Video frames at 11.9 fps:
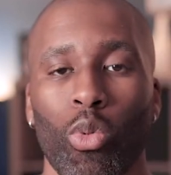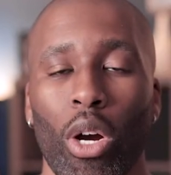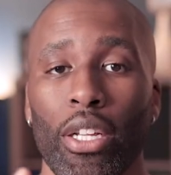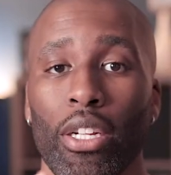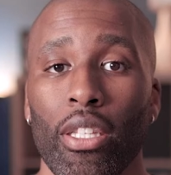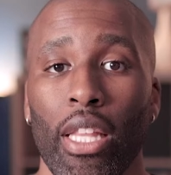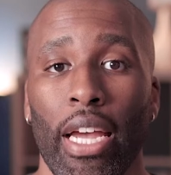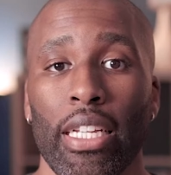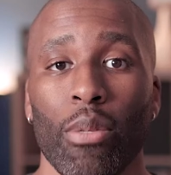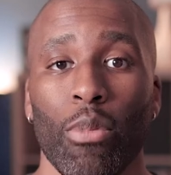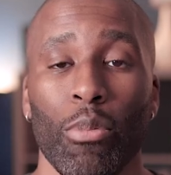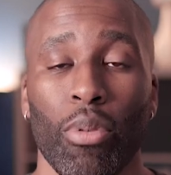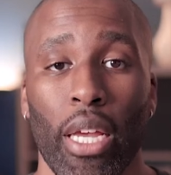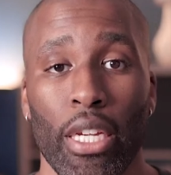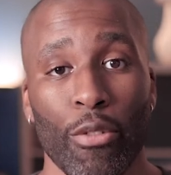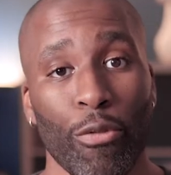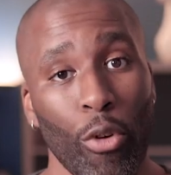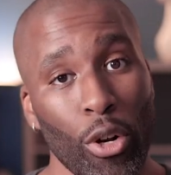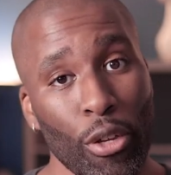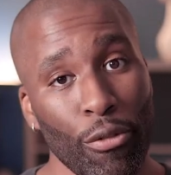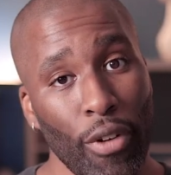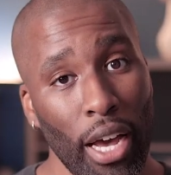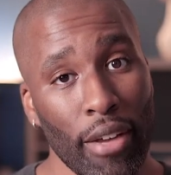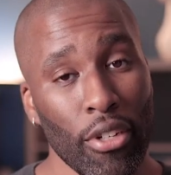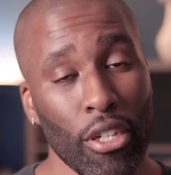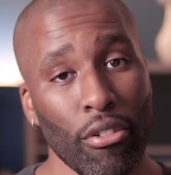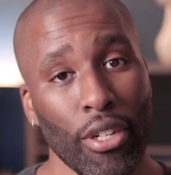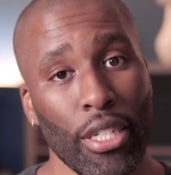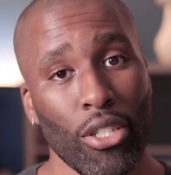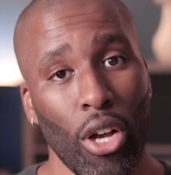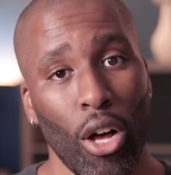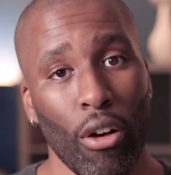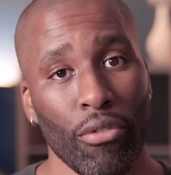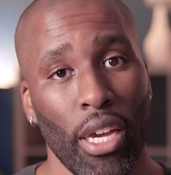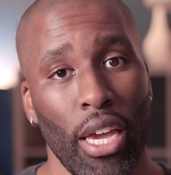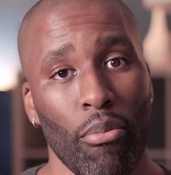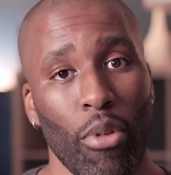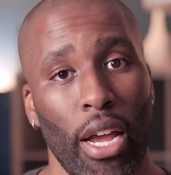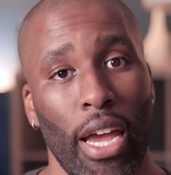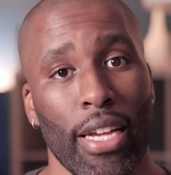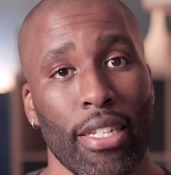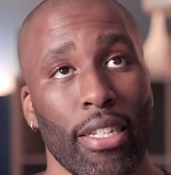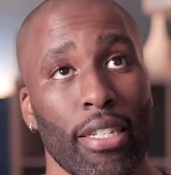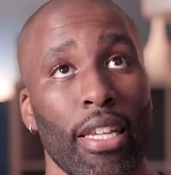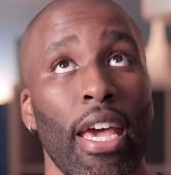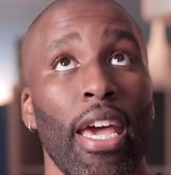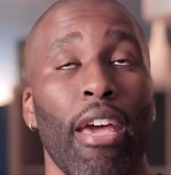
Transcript: want your light to be placed 45 degrees off camera axis